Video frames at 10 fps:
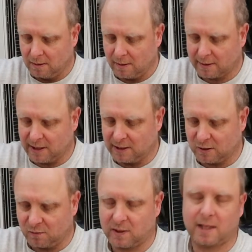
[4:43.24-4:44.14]
I tend
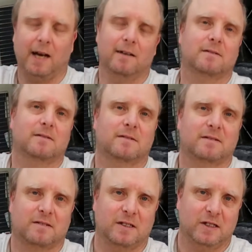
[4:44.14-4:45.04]
to forget
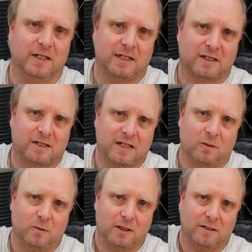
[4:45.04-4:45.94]
that you need to set
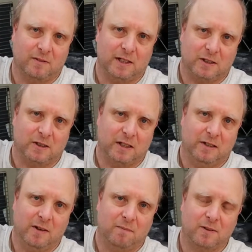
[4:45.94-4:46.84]
all the radio
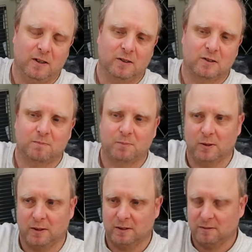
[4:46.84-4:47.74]
gear up first,
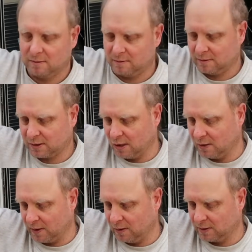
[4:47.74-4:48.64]
put the
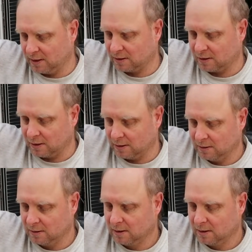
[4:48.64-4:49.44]
servos into the